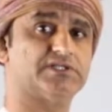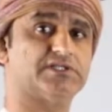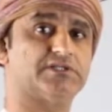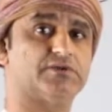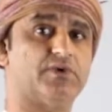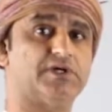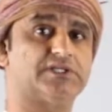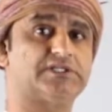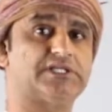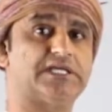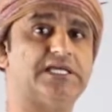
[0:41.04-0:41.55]

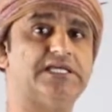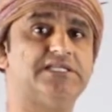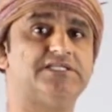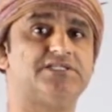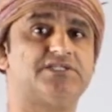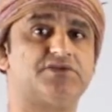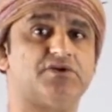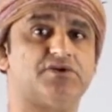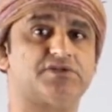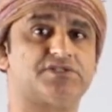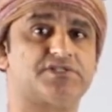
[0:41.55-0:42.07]
what is
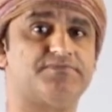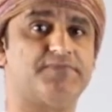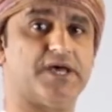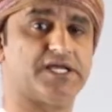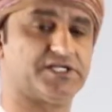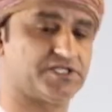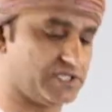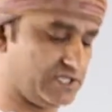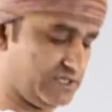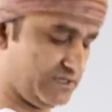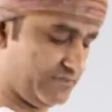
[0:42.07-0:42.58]
so
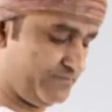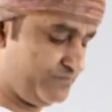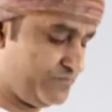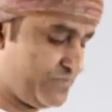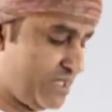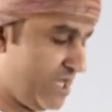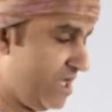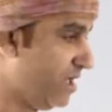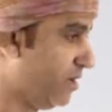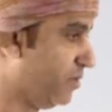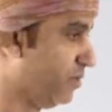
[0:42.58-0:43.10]
special
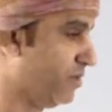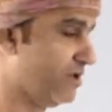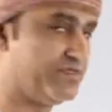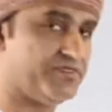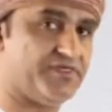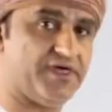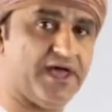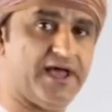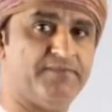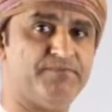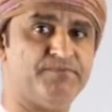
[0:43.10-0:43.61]

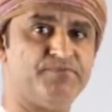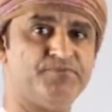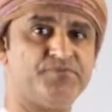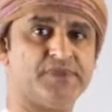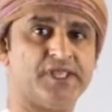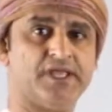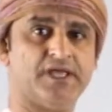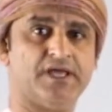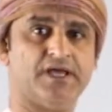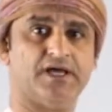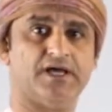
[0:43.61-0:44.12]
with them?
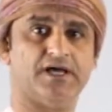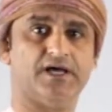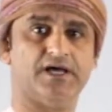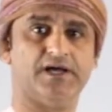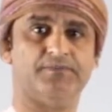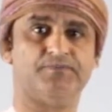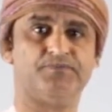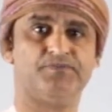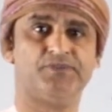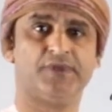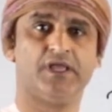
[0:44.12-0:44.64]

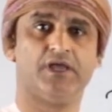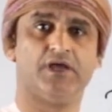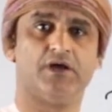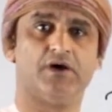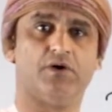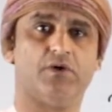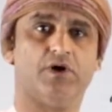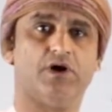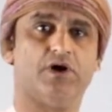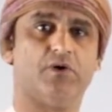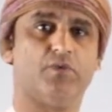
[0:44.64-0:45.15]

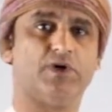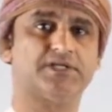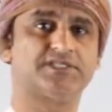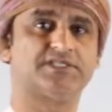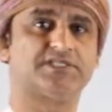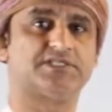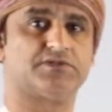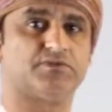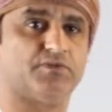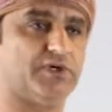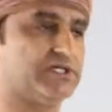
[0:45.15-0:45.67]

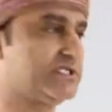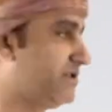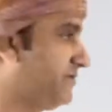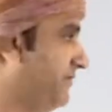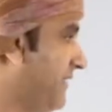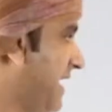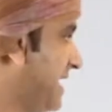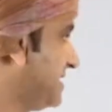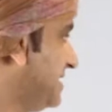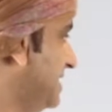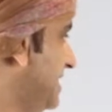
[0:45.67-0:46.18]
What's
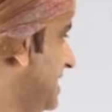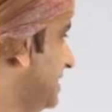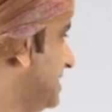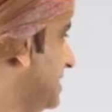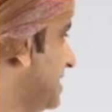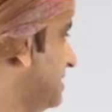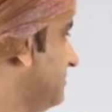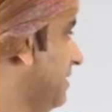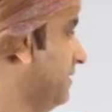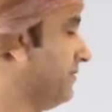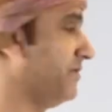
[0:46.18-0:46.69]

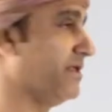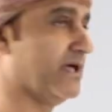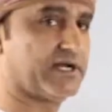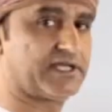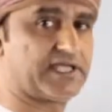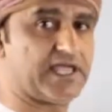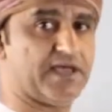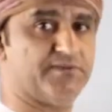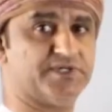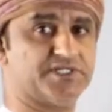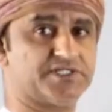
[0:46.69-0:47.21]
fascinating about their
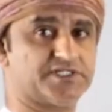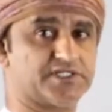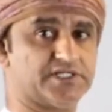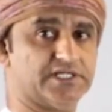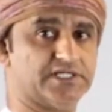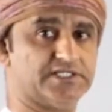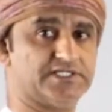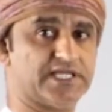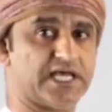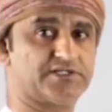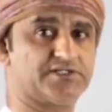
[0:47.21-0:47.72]
chemistry
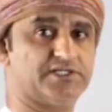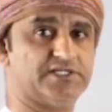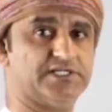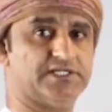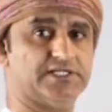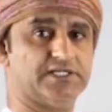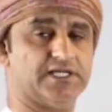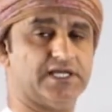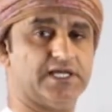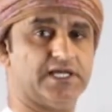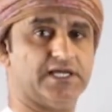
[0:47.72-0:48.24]
is
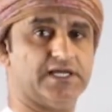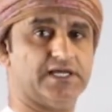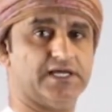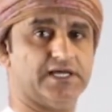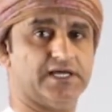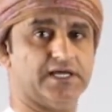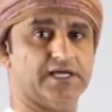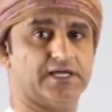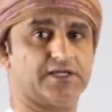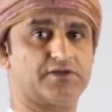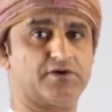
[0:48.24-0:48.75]
actually
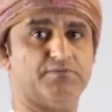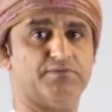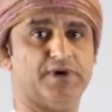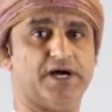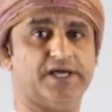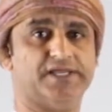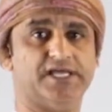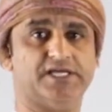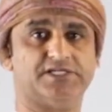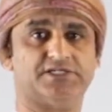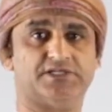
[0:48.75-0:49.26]
a
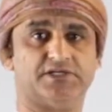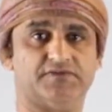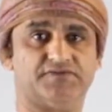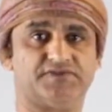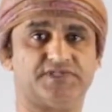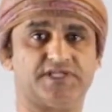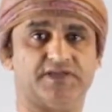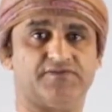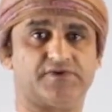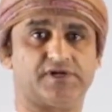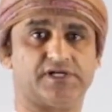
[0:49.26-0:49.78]
combination of
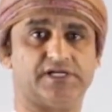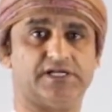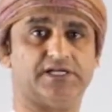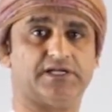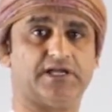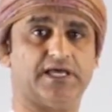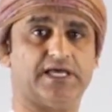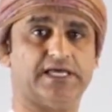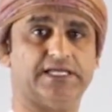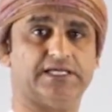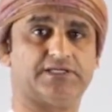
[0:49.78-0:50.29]
several
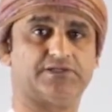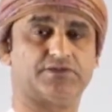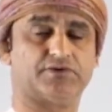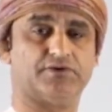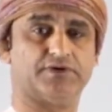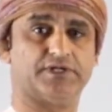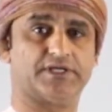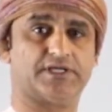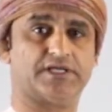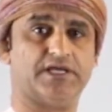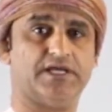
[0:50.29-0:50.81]

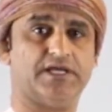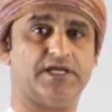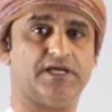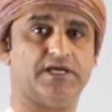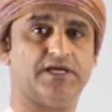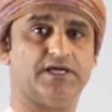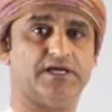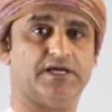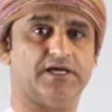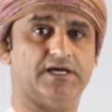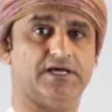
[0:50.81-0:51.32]
electronic
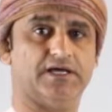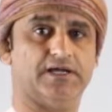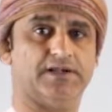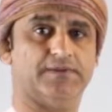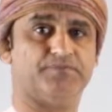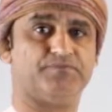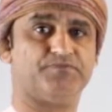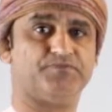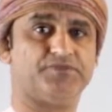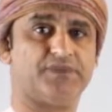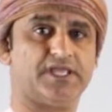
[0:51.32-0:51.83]

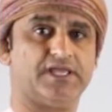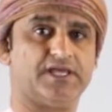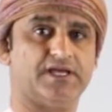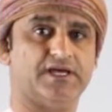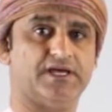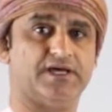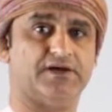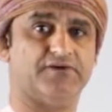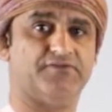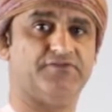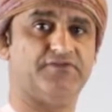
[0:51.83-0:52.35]

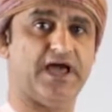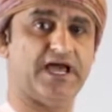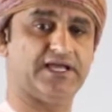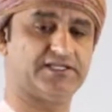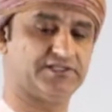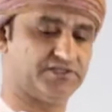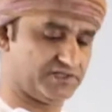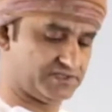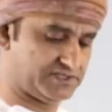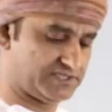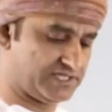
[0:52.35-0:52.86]

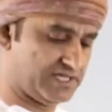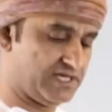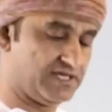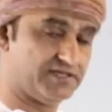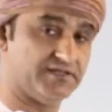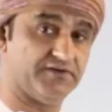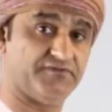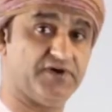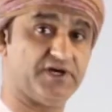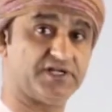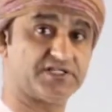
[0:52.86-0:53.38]
factors.
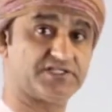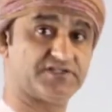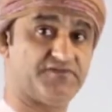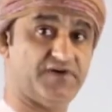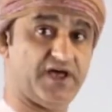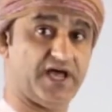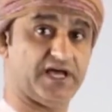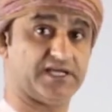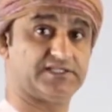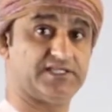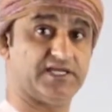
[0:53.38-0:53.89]
The first
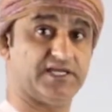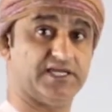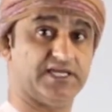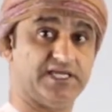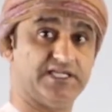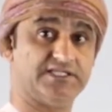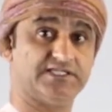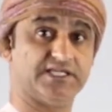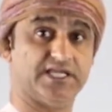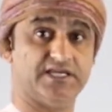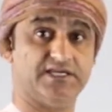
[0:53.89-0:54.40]
factor
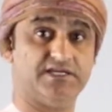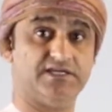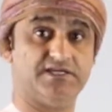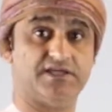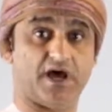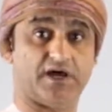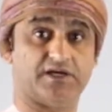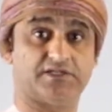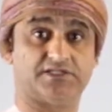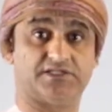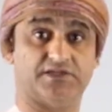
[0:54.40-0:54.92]
is
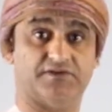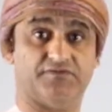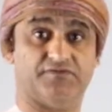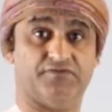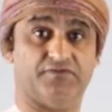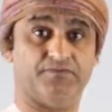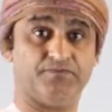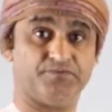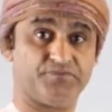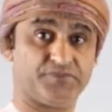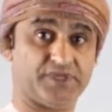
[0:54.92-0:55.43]

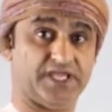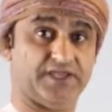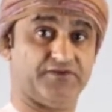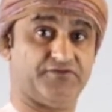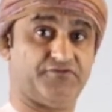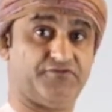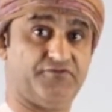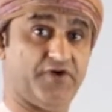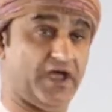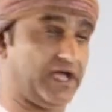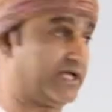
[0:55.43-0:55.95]
inductive
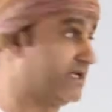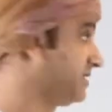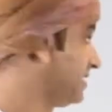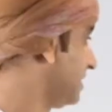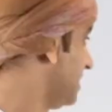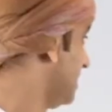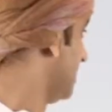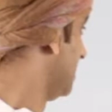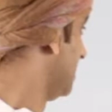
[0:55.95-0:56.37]
effect.